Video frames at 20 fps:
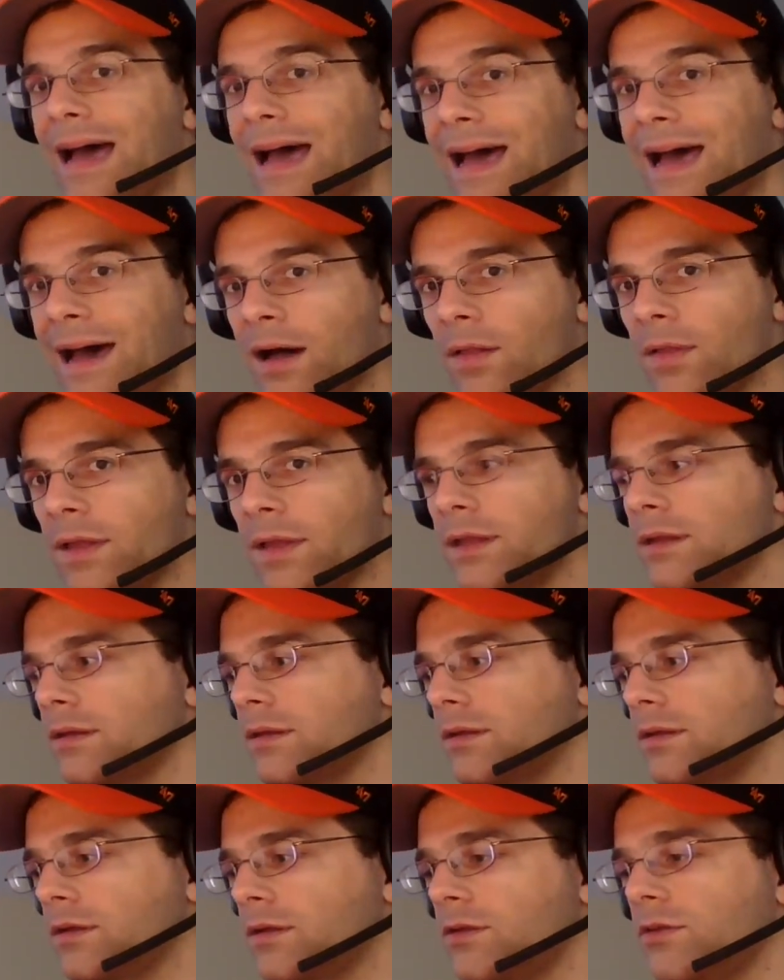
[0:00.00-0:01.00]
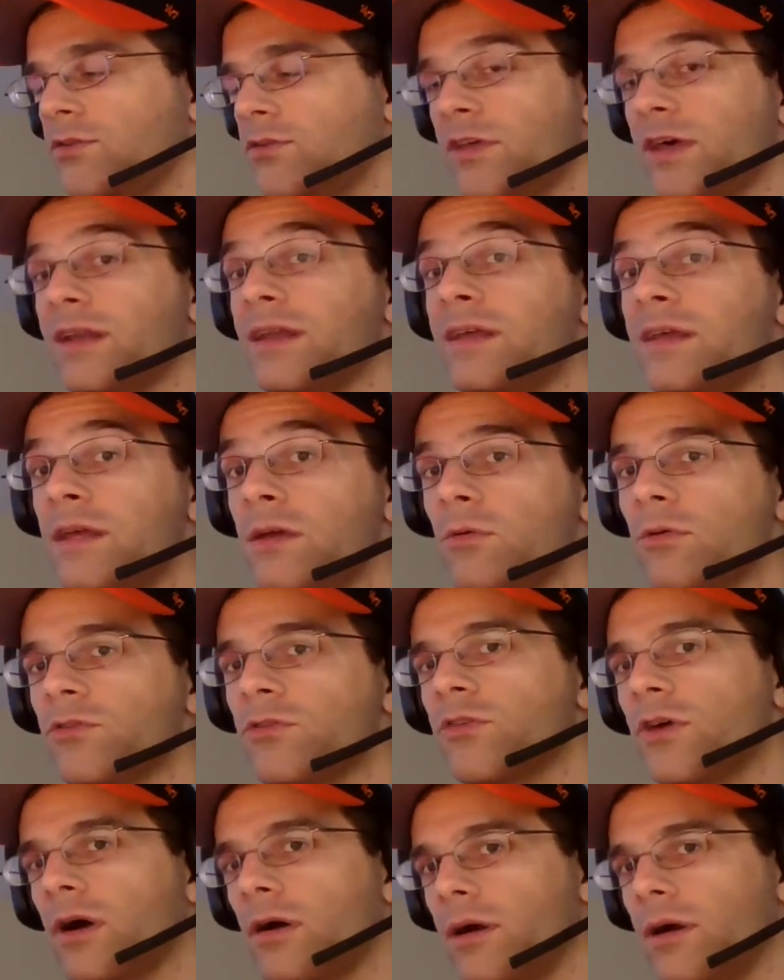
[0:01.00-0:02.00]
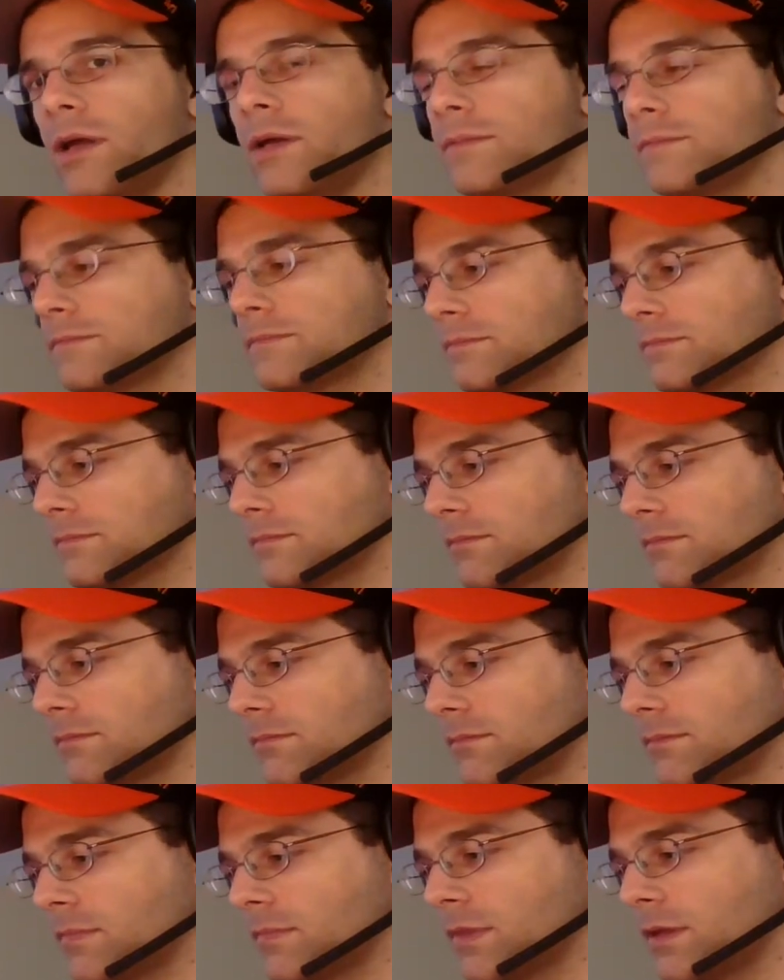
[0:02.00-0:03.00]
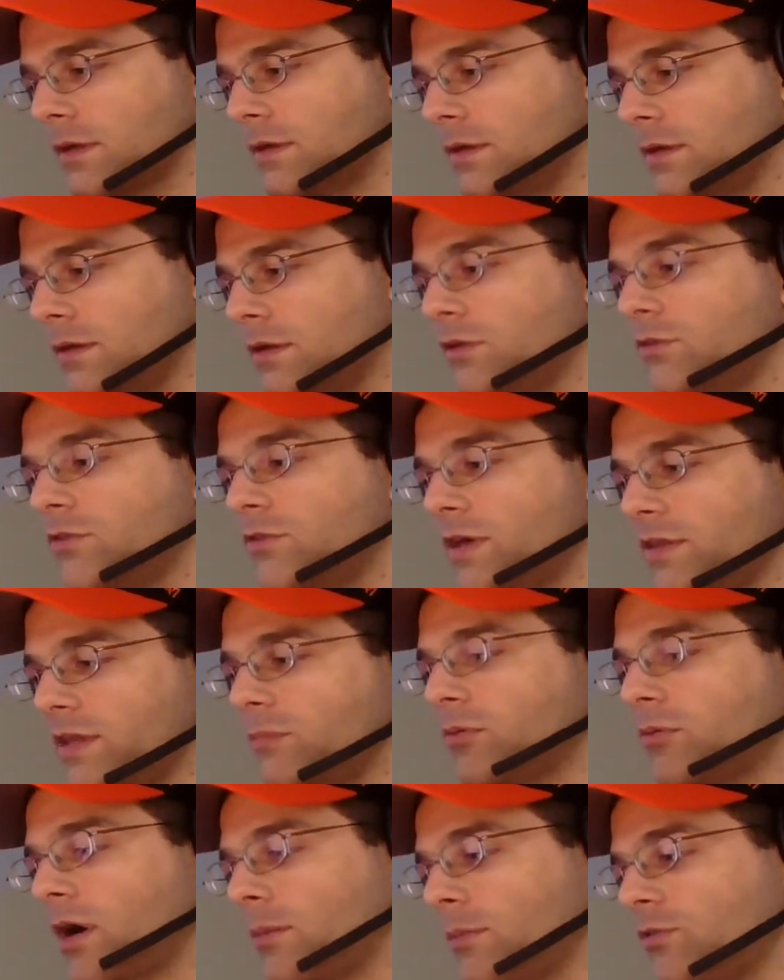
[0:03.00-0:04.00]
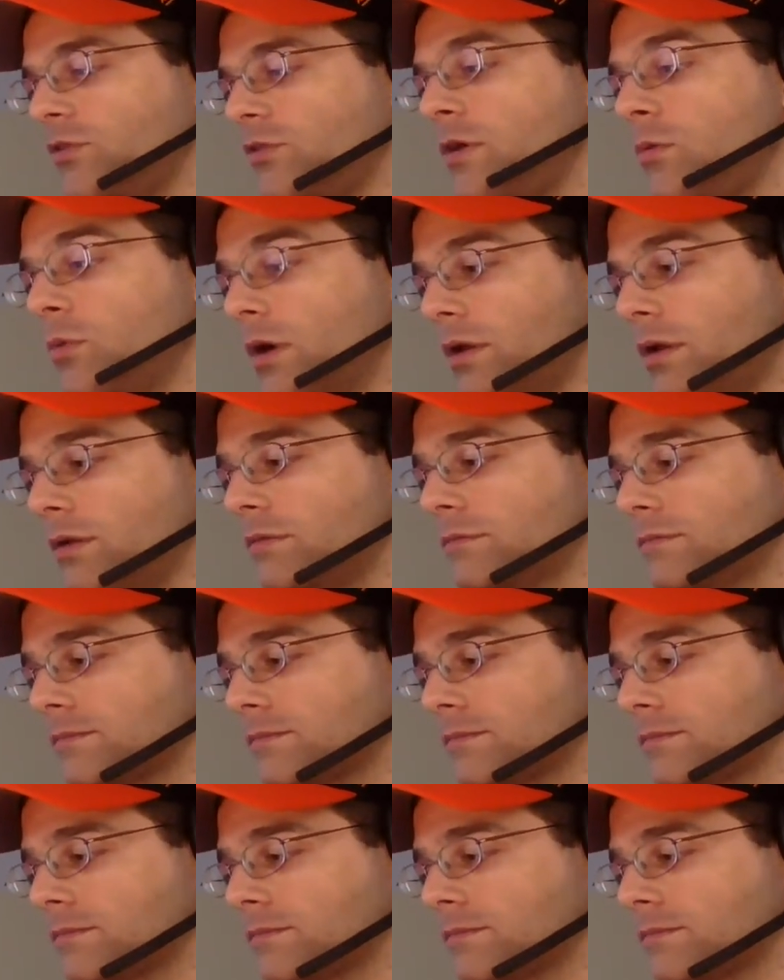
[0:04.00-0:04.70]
Alan said he was sorry. Stanley promised he would.